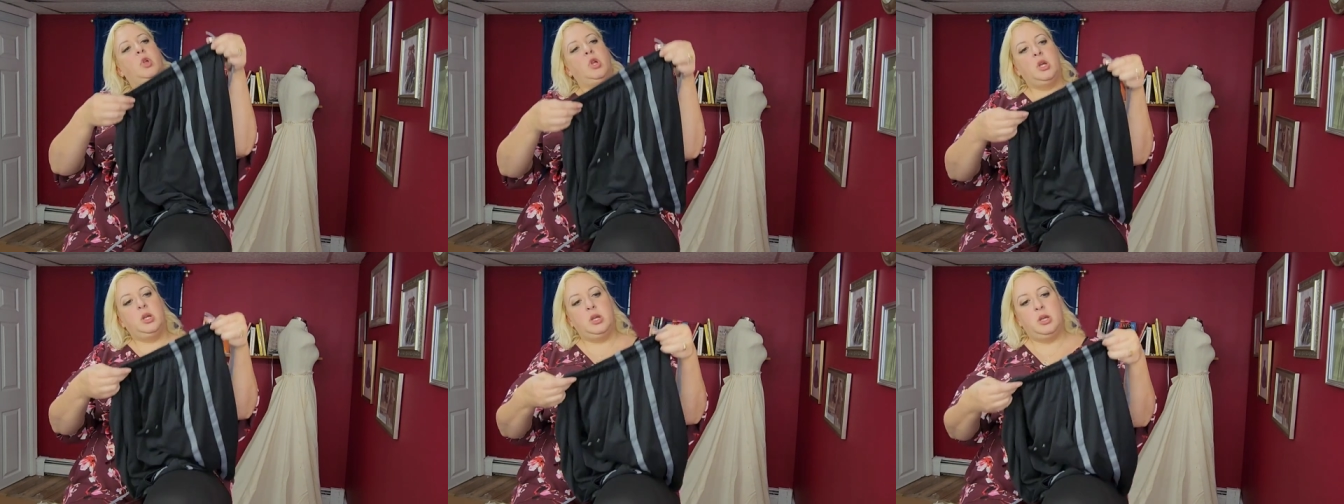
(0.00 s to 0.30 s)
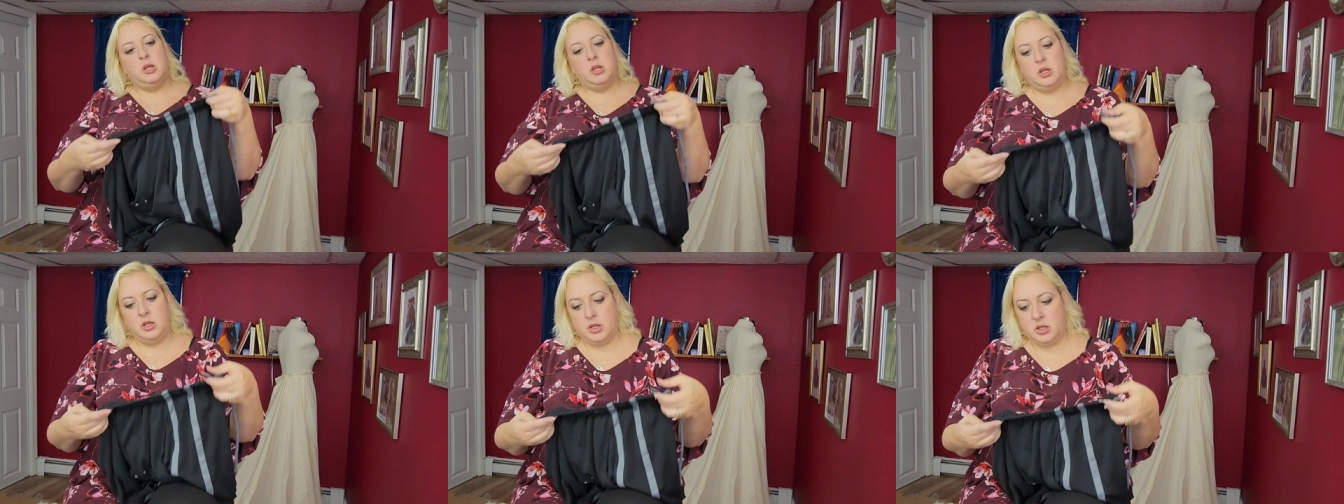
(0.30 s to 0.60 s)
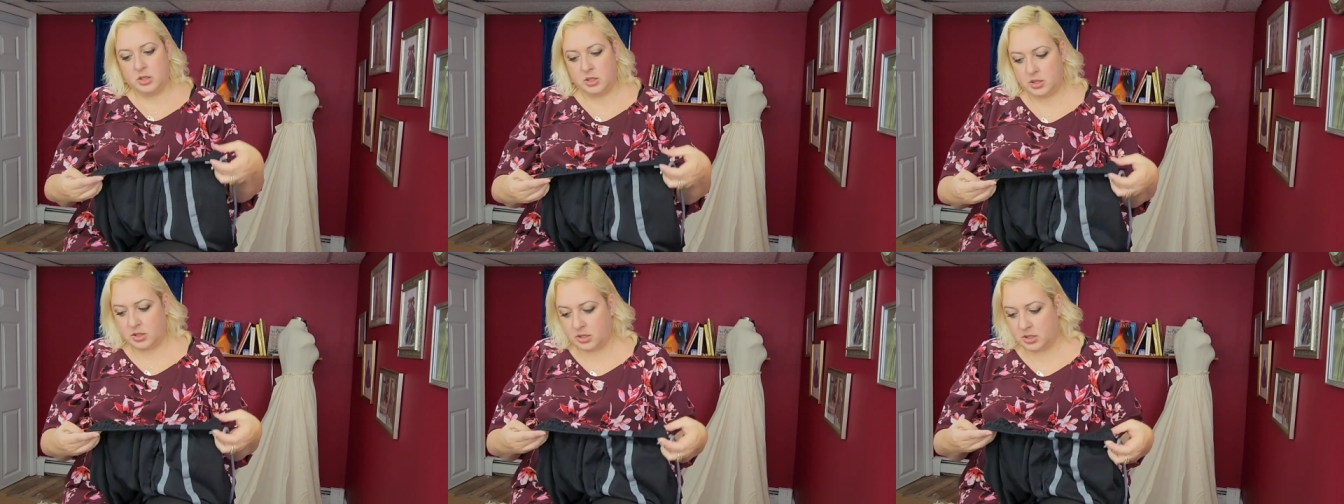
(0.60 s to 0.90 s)

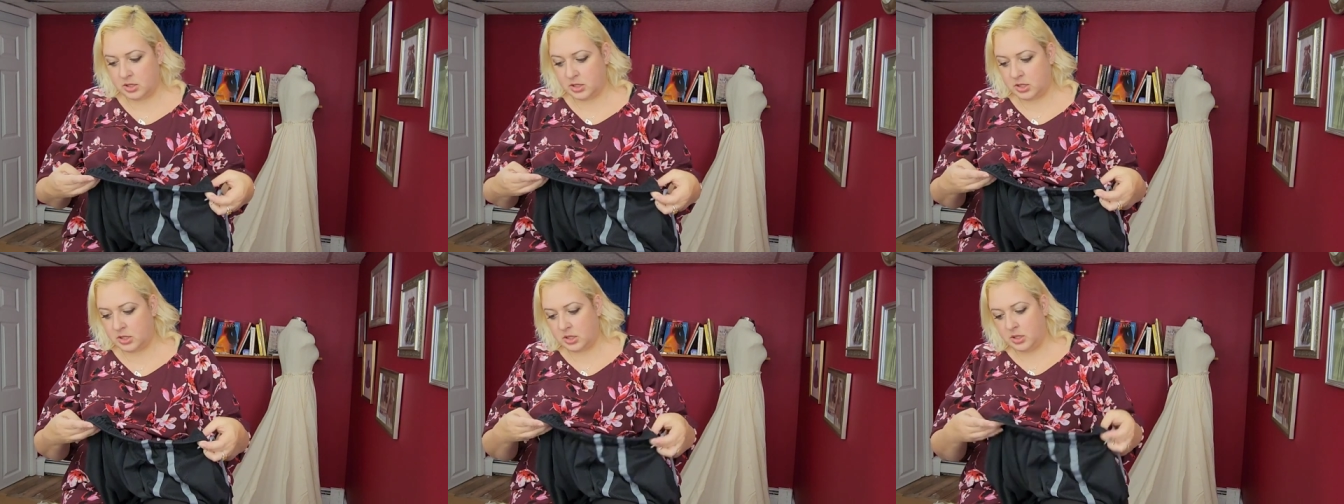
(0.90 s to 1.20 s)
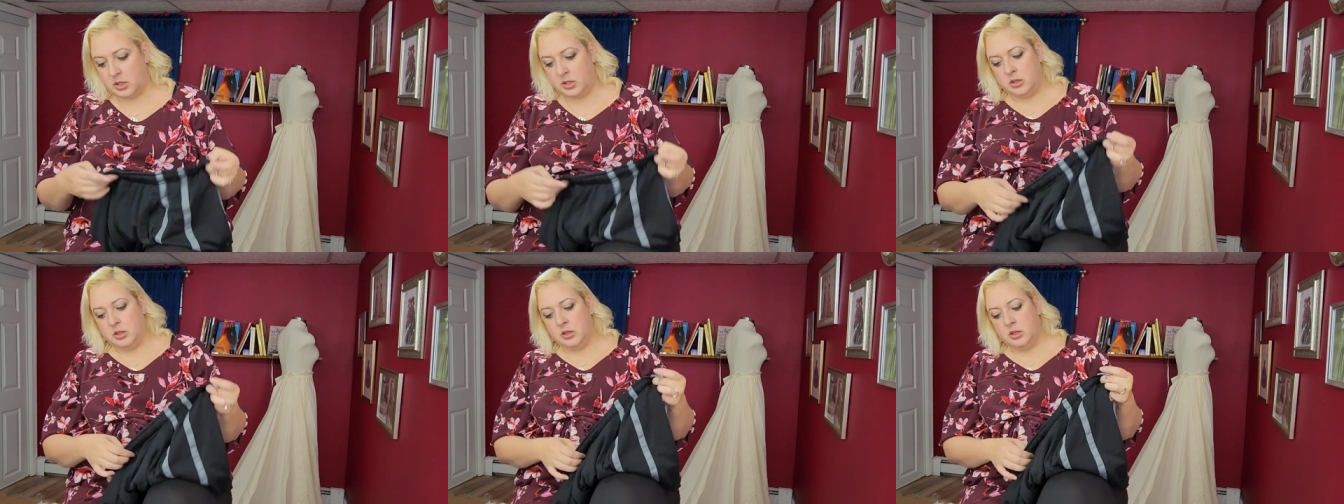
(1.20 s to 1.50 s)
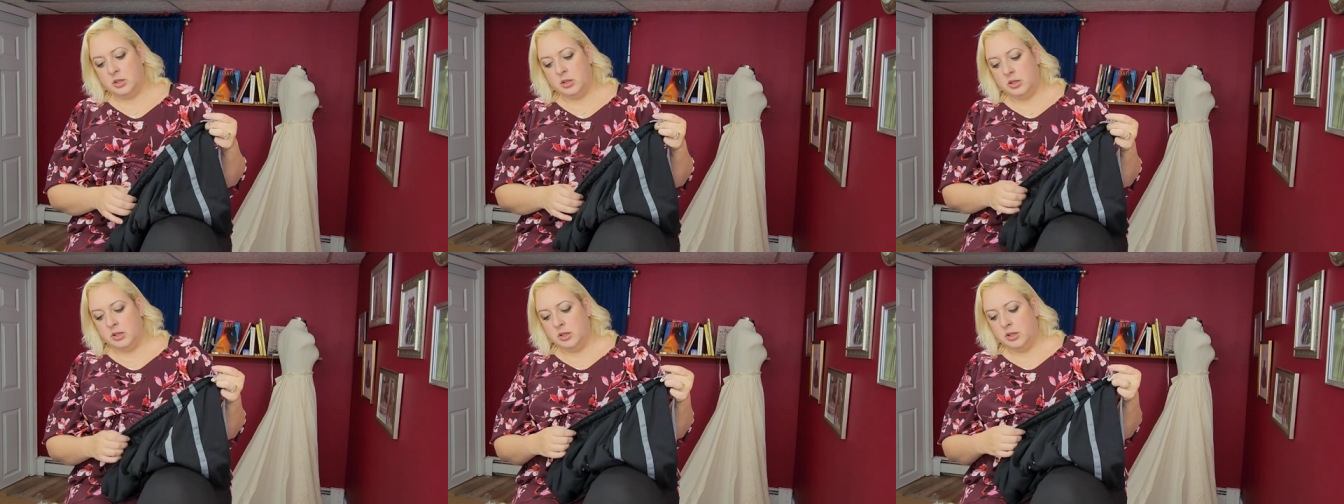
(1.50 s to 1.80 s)
And
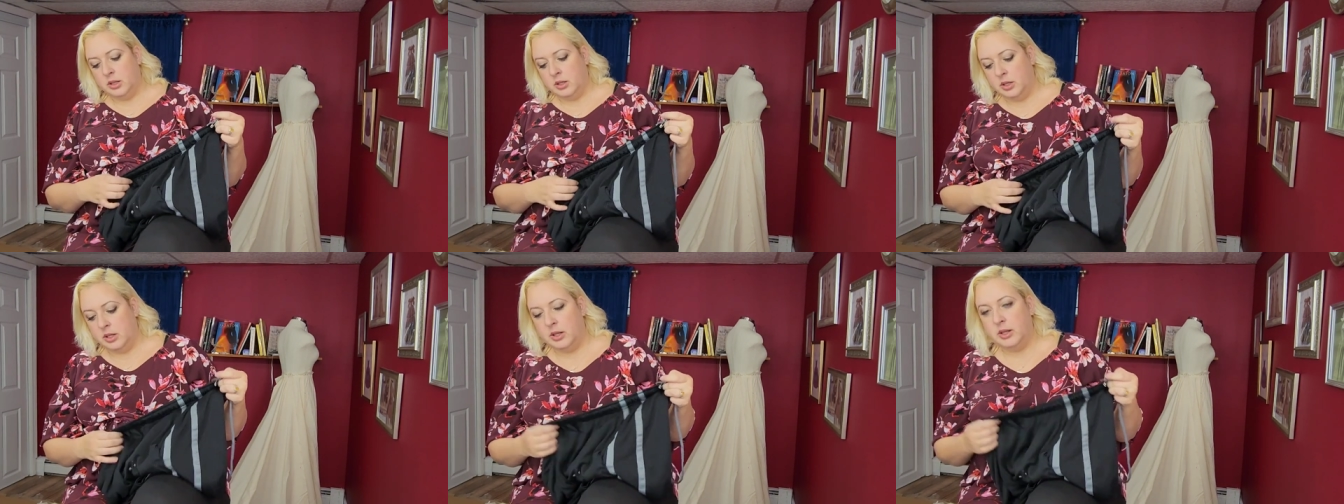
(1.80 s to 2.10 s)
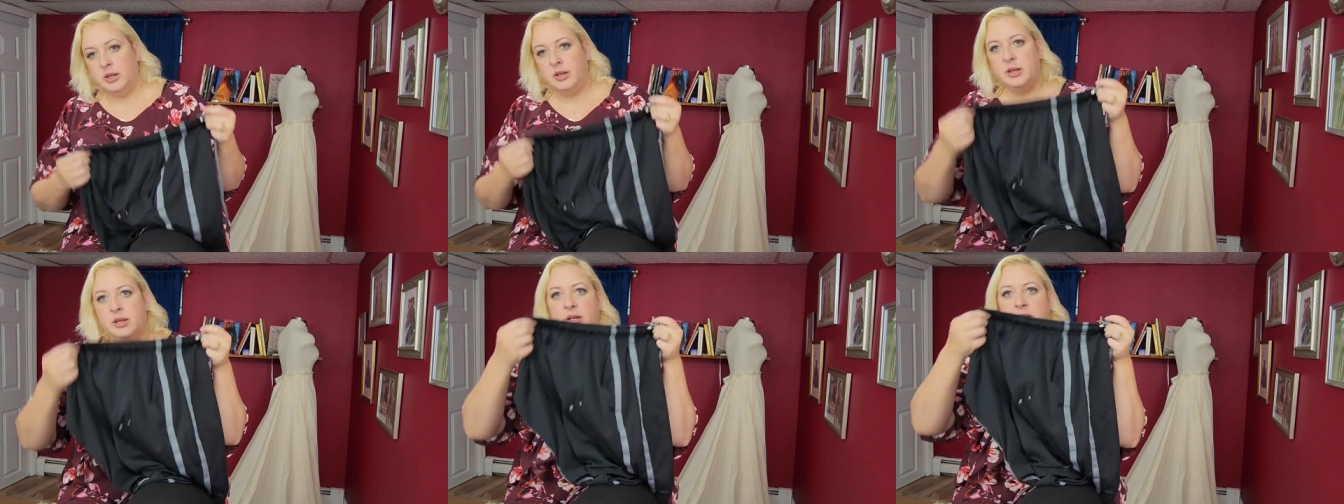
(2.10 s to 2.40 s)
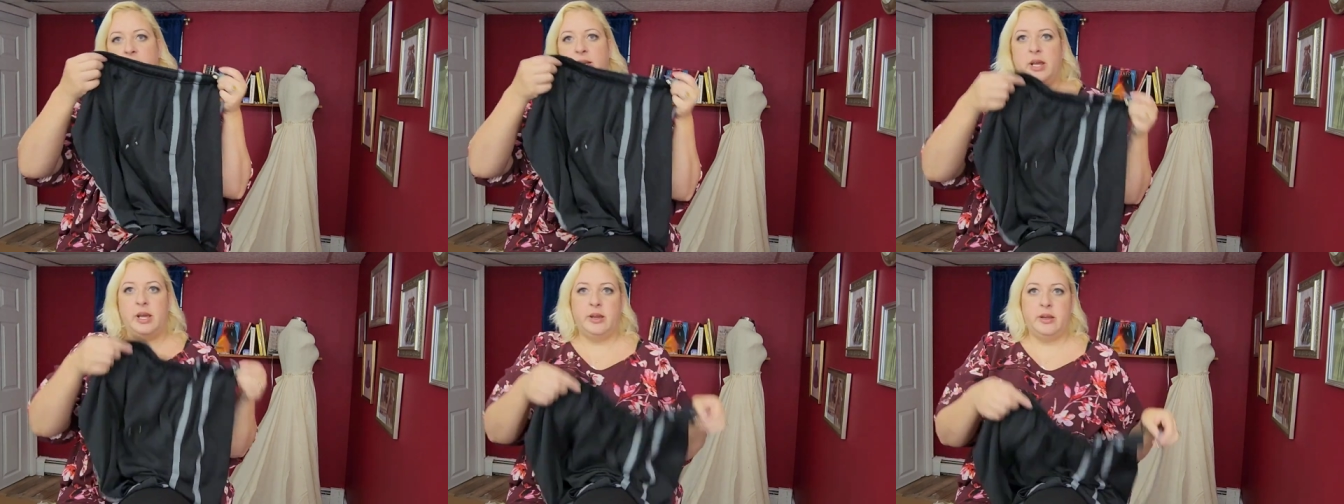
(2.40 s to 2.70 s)

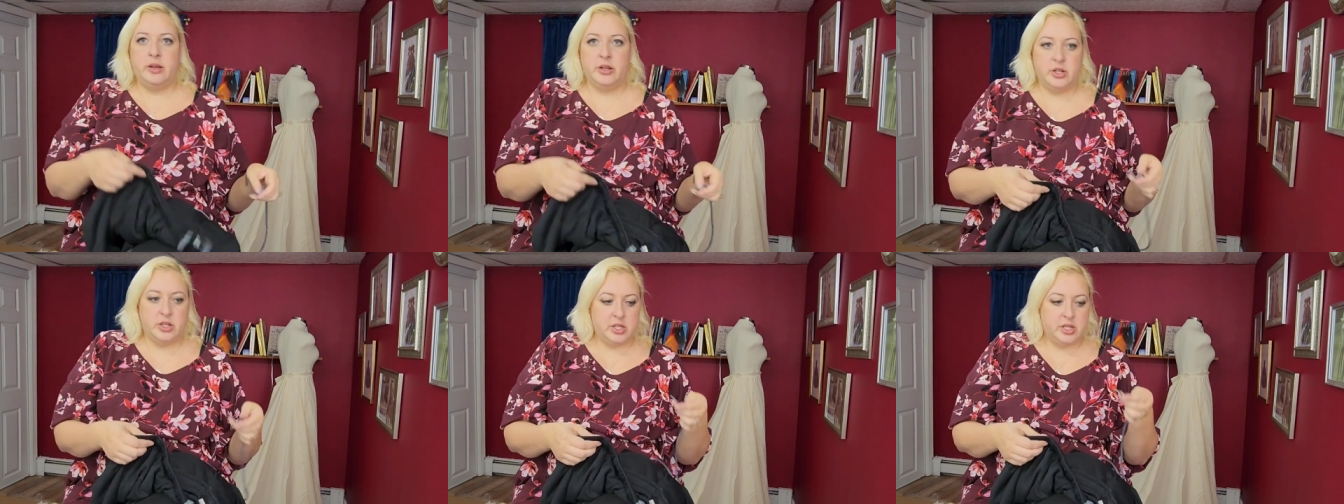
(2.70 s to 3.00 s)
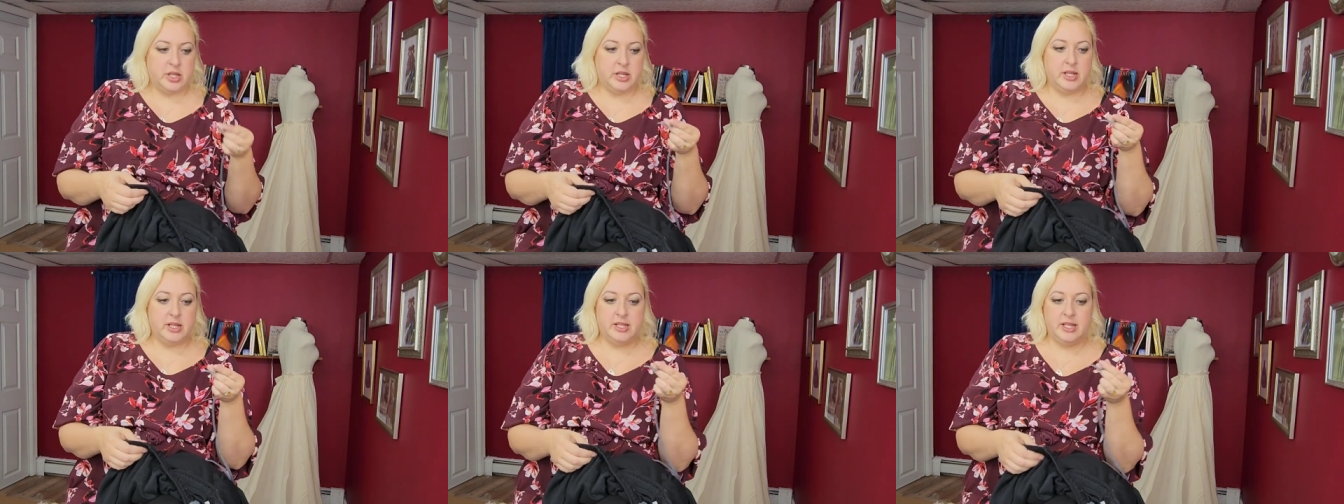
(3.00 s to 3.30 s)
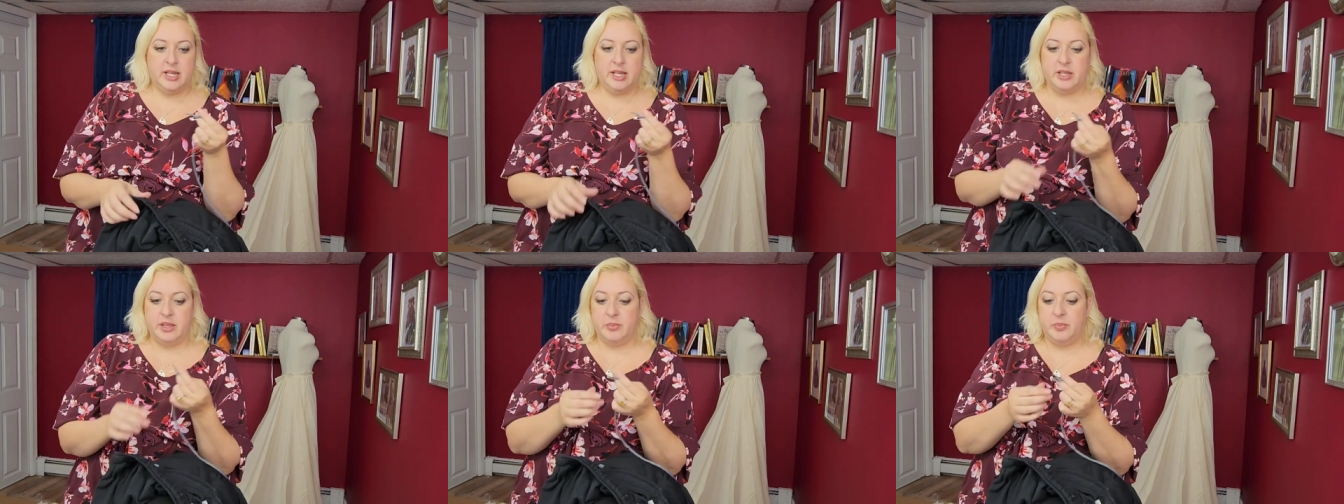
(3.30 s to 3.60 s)
now you're just going to
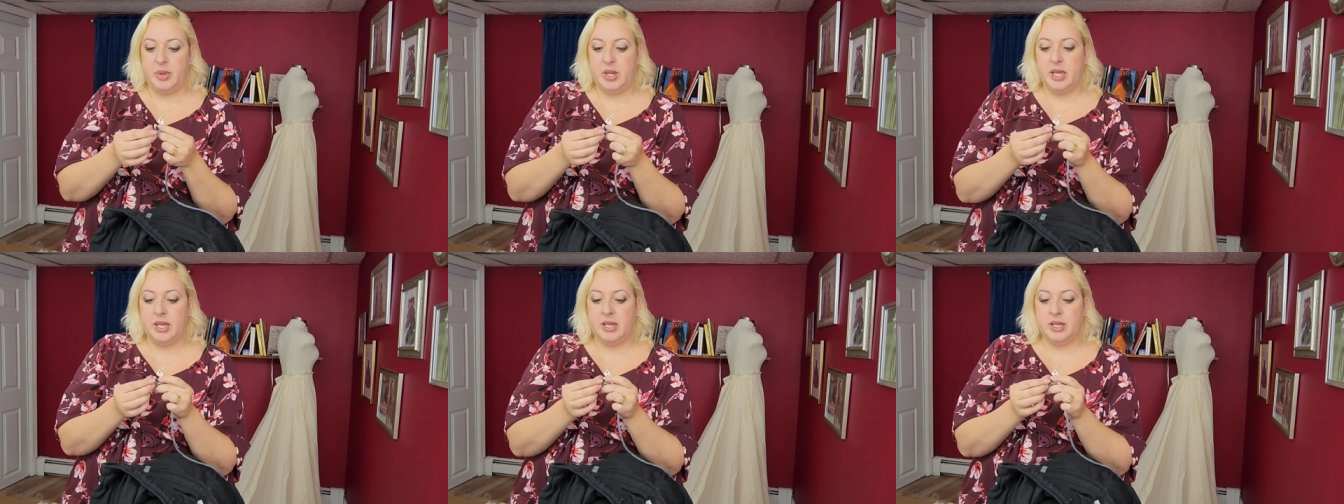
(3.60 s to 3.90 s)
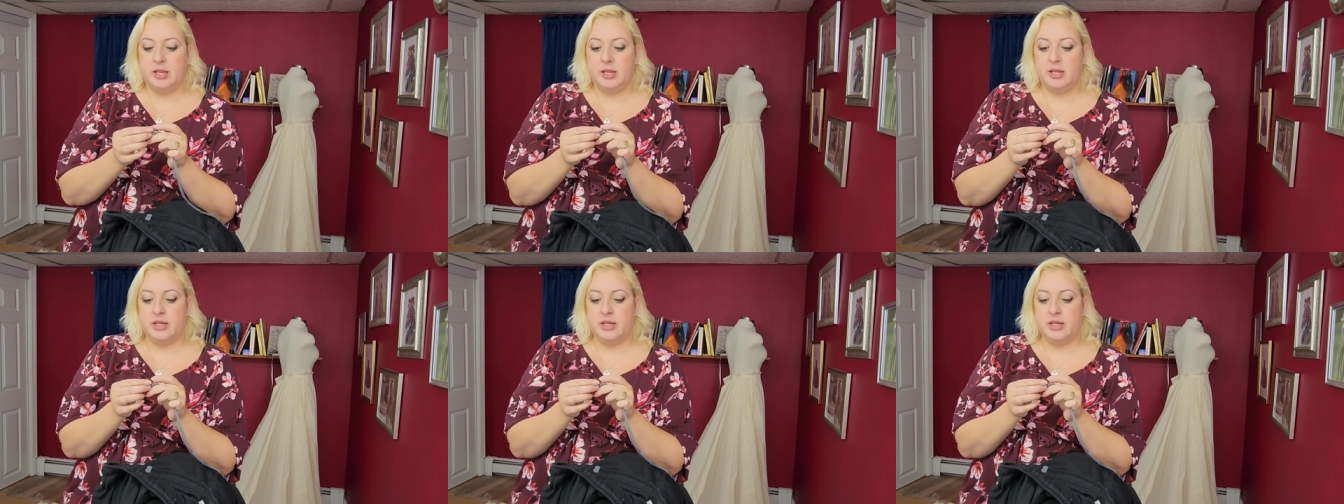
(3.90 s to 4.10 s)
take the pin,